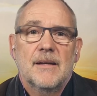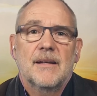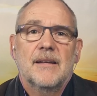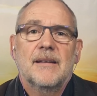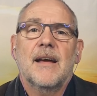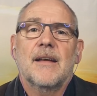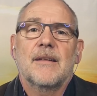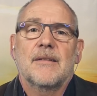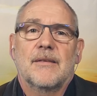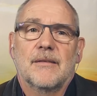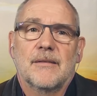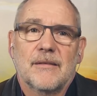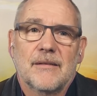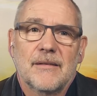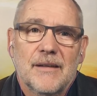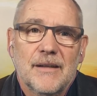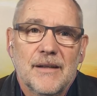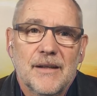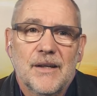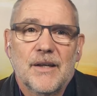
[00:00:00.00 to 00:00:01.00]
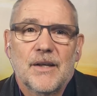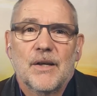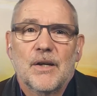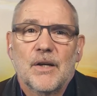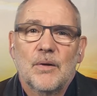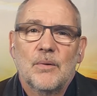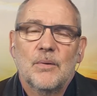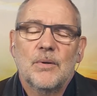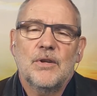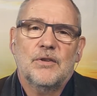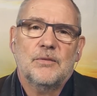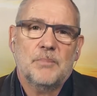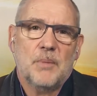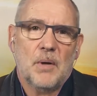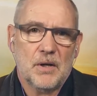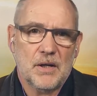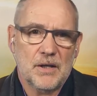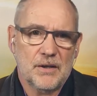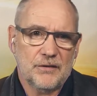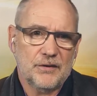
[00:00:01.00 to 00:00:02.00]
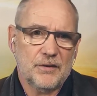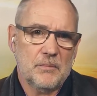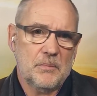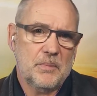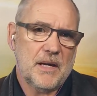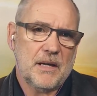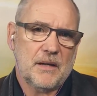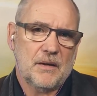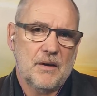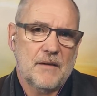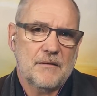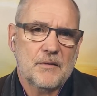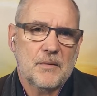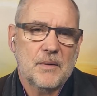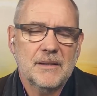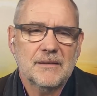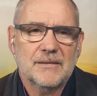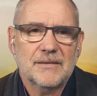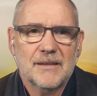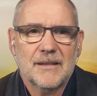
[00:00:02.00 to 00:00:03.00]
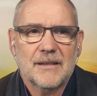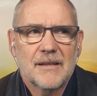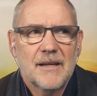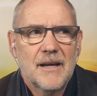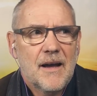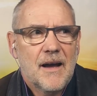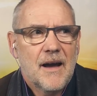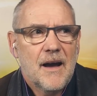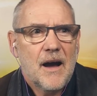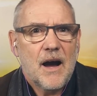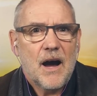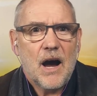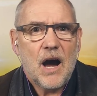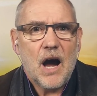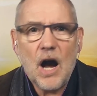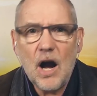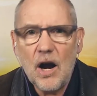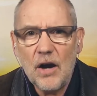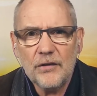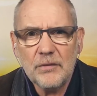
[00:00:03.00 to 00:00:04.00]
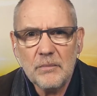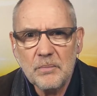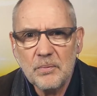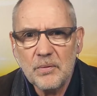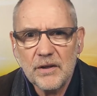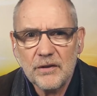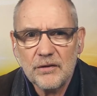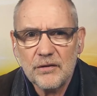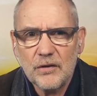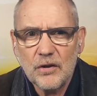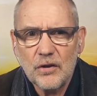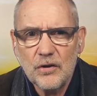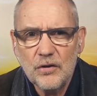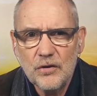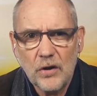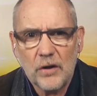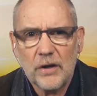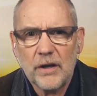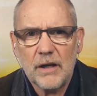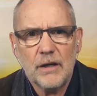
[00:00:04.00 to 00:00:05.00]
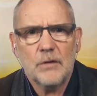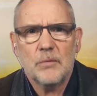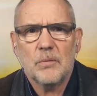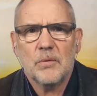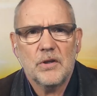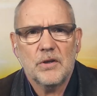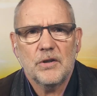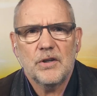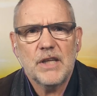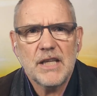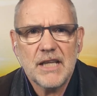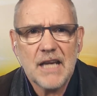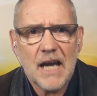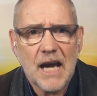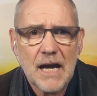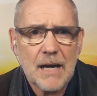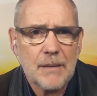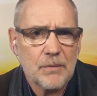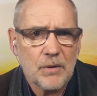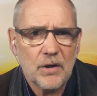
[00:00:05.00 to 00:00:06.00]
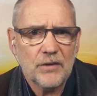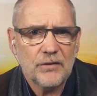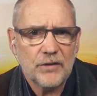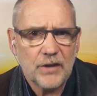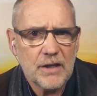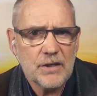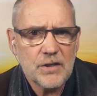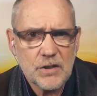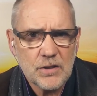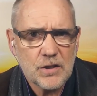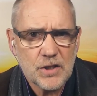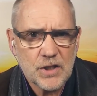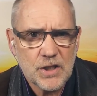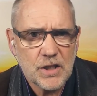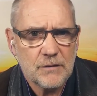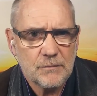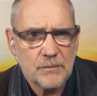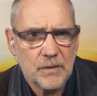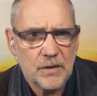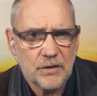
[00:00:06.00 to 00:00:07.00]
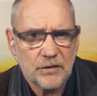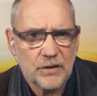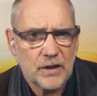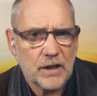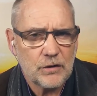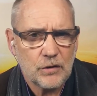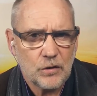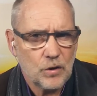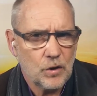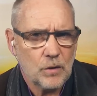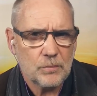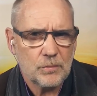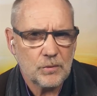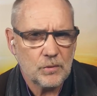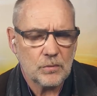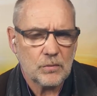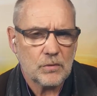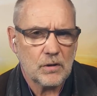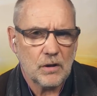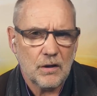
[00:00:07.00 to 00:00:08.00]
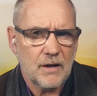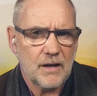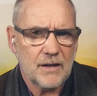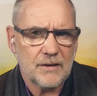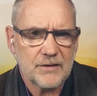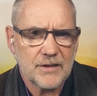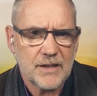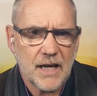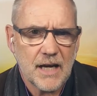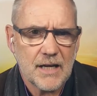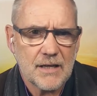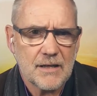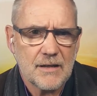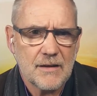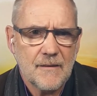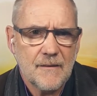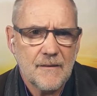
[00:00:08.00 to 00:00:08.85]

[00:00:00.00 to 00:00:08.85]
Nathan, when you spoke at SIM-PAC Live Queensland, I was impressed not only with the decarbonisation achievements that you help your clients gain,